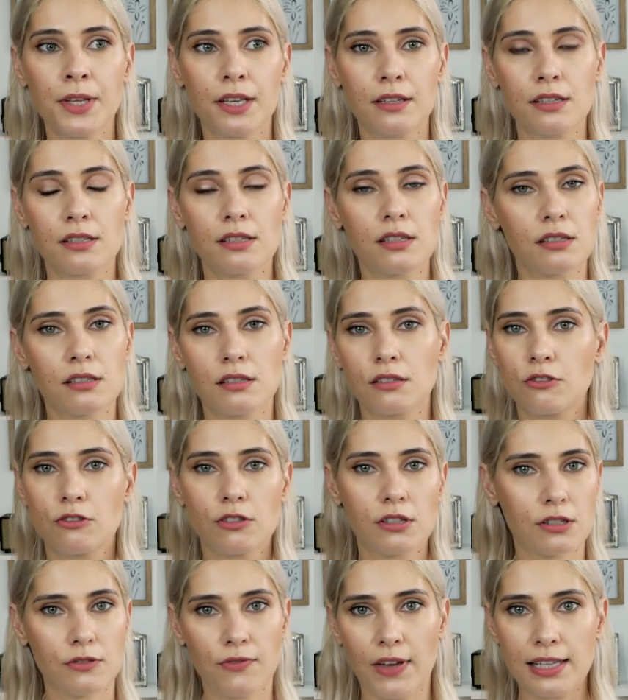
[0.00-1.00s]
This is
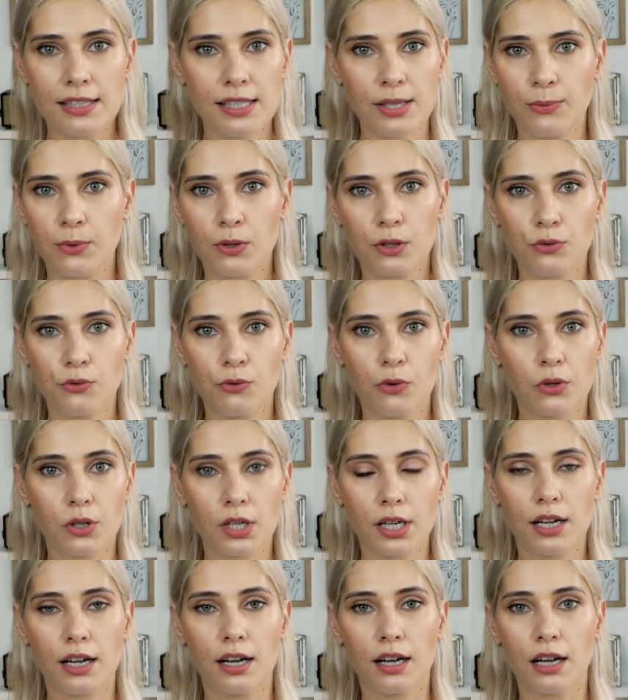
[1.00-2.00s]
just fancy word
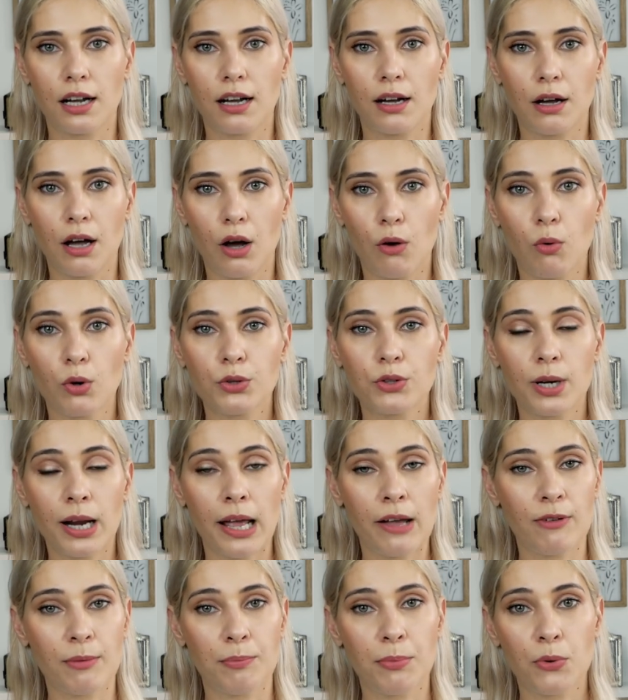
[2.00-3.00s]
for uh, water
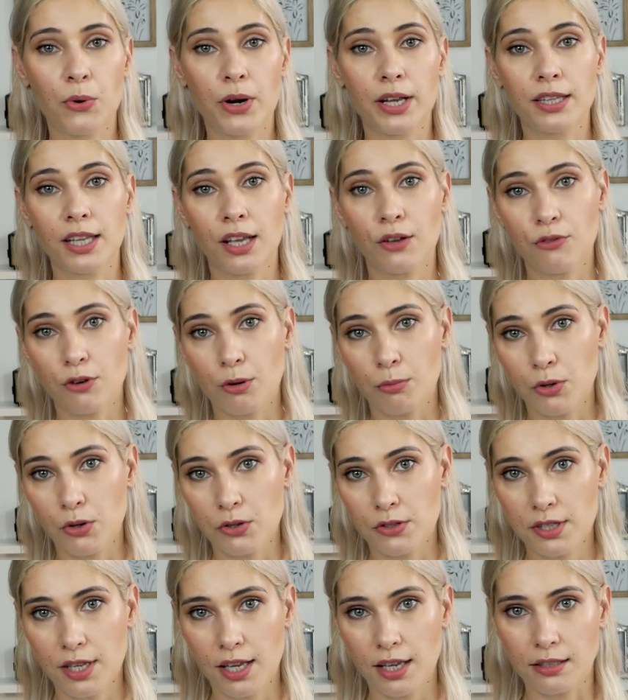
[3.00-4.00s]
evaporating from your
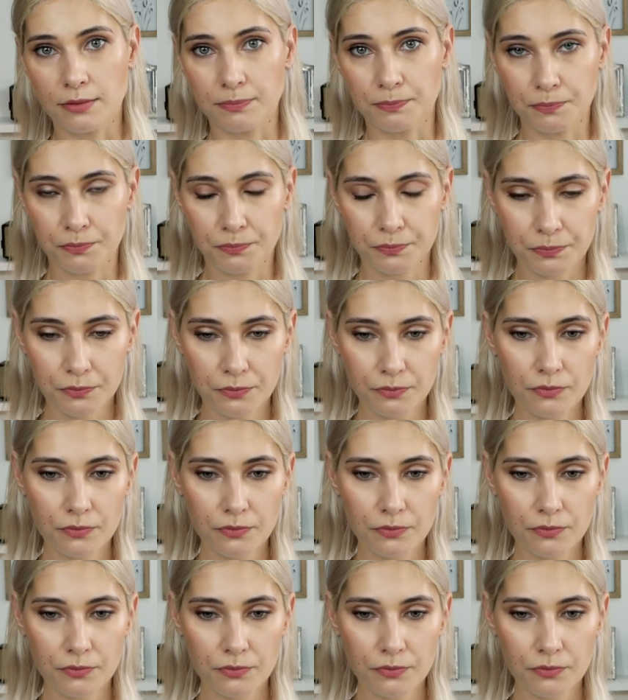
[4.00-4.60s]
skin.